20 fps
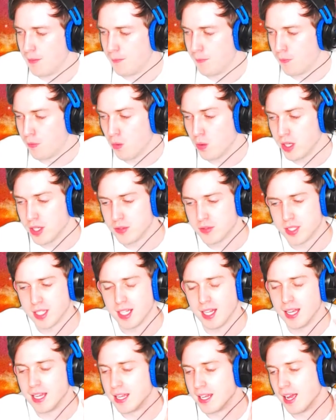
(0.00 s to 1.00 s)
For you
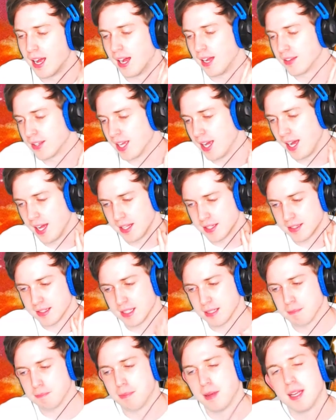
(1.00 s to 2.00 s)
today, I got
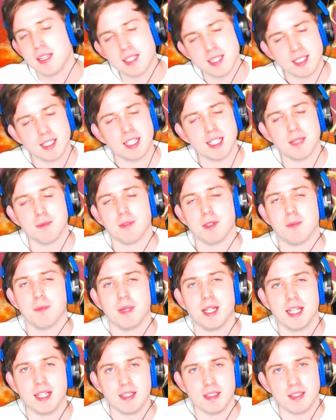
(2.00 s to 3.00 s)
the best team to
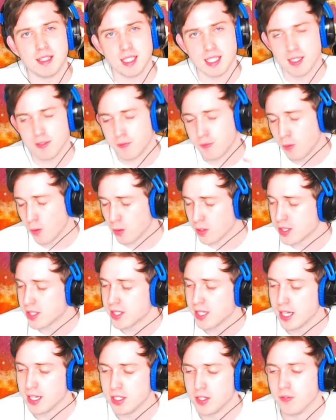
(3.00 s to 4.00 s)
beat the 4th
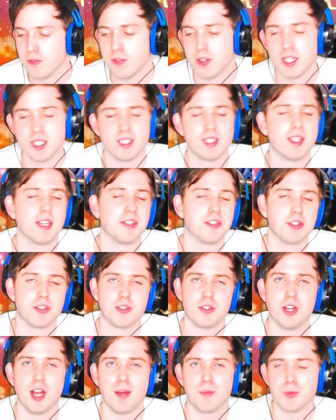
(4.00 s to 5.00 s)
stage of Frieza that just
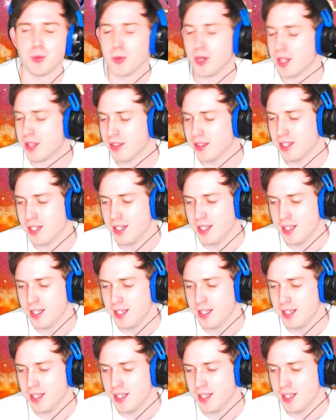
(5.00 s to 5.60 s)
dropped with.